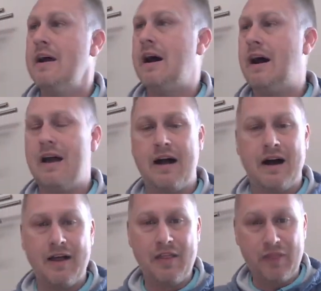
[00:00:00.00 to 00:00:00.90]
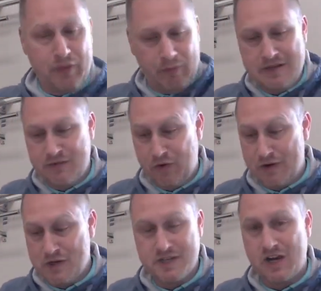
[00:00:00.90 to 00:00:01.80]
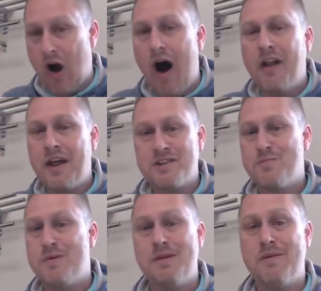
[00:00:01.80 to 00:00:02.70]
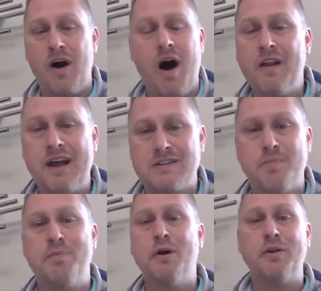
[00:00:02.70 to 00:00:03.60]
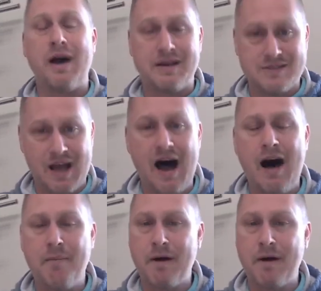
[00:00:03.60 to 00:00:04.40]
Uh, uh, the reason for our judging ought not to be ought not to build us up,